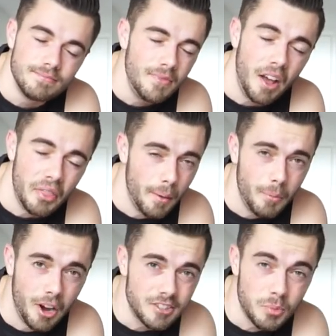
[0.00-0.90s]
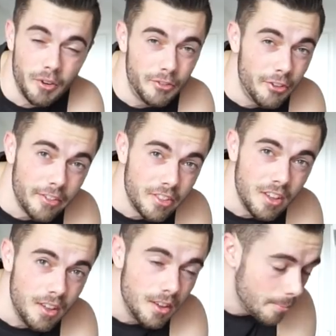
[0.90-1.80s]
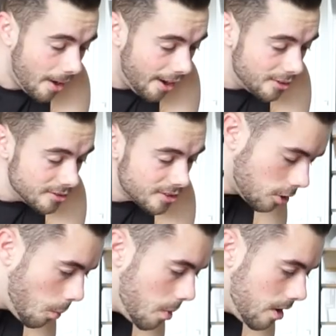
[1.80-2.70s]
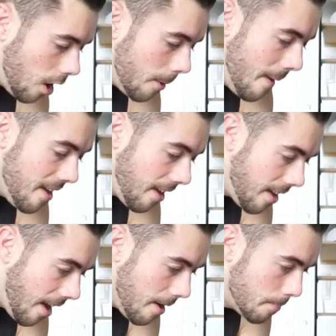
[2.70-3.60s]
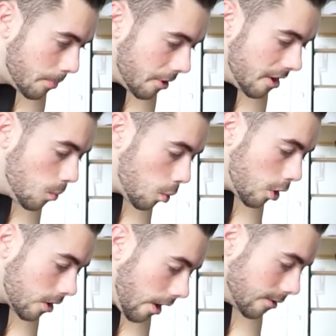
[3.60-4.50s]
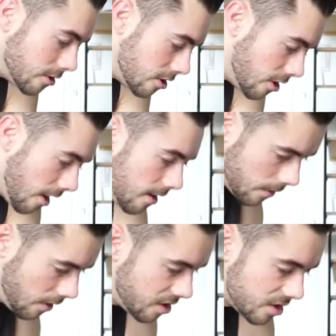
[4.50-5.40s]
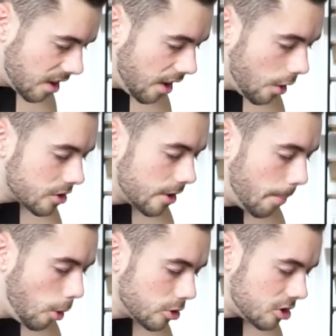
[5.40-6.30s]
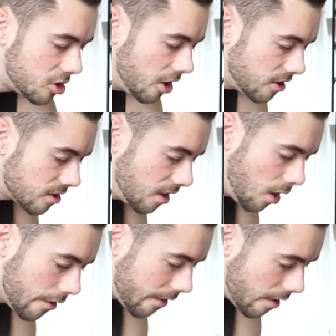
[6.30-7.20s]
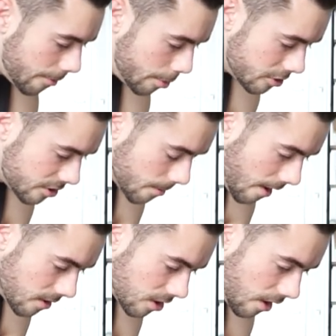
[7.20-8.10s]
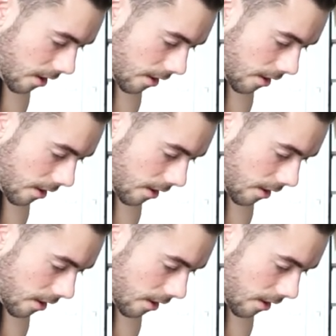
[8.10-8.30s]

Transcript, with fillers: not that much, 150 pounds. So we are making a pre-workout shake. This skill is the most shit skill I've ever purchased in my entire